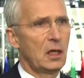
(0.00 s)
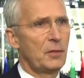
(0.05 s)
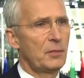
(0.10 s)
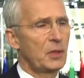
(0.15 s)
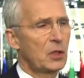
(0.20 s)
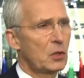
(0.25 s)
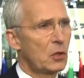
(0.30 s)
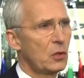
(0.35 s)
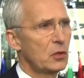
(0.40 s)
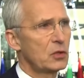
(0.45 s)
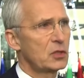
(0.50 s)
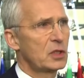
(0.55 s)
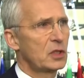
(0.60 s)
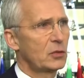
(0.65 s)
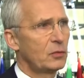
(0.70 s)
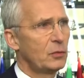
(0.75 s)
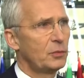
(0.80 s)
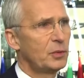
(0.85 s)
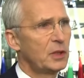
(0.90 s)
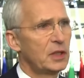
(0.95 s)
Uh, because
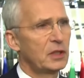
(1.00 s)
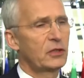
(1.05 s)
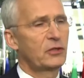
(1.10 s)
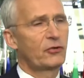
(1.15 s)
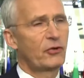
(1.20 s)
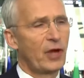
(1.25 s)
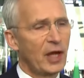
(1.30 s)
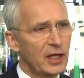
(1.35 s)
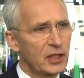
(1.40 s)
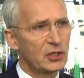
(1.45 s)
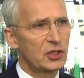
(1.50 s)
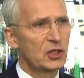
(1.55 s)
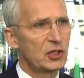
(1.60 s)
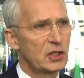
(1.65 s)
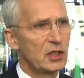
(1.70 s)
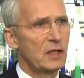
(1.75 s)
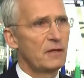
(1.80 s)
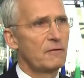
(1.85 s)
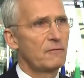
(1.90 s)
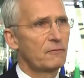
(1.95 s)
it will be a
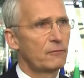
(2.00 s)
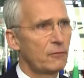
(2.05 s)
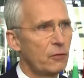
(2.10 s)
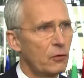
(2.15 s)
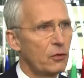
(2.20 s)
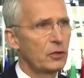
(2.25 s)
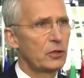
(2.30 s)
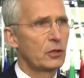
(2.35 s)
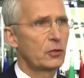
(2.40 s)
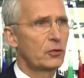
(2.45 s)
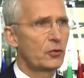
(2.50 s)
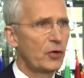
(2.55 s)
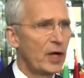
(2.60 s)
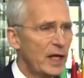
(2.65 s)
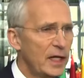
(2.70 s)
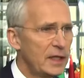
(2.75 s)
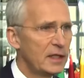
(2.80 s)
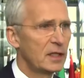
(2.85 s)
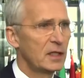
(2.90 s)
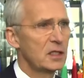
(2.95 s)
tragedy for the
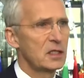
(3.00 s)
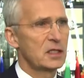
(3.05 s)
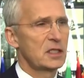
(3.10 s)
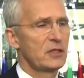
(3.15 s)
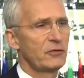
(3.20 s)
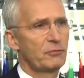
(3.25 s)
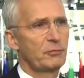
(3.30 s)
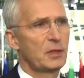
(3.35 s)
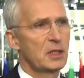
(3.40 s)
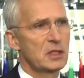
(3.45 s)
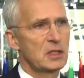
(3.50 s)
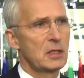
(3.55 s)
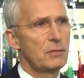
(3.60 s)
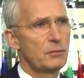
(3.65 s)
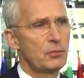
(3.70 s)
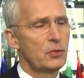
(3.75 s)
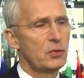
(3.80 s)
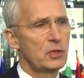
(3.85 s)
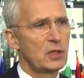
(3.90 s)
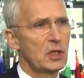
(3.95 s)
Ukrainians if
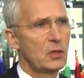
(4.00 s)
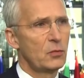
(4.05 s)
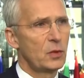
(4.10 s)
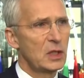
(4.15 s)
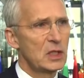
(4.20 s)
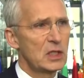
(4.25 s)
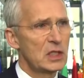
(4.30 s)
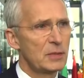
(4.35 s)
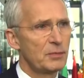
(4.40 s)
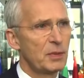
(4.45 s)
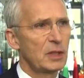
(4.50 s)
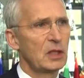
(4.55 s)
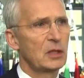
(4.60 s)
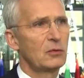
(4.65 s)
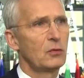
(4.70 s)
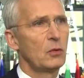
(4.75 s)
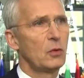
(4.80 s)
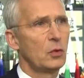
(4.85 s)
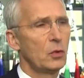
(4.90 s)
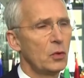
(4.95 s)
President Putin wins, but
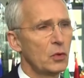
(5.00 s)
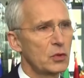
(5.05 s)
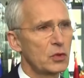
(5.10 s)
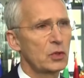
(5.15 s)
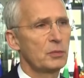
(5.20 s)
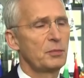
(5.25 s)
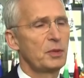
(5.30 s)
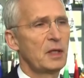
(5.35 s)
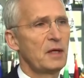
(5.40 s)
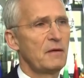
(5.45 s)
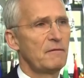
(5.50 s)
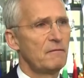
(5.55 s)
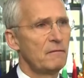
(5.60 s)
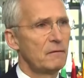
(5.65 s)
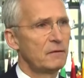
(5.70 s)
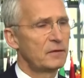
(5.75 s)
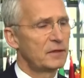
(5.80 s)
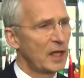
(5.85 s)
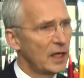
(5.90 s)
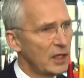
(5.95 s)
it will also be
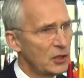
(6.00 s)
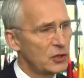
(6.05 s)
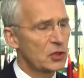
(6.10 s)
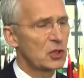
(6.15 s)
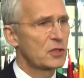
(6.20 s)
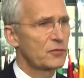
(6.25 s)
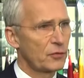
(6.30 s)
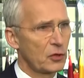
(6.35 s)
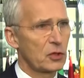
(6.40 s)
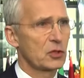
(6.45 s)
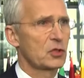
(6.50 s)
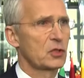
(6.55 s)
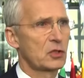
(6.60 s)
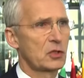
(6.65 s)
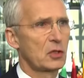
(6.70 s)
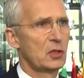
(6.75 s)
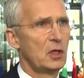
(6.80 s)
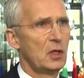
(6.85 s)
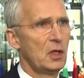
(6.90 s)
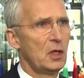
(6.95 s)
dangerous for
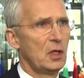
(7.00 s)
us.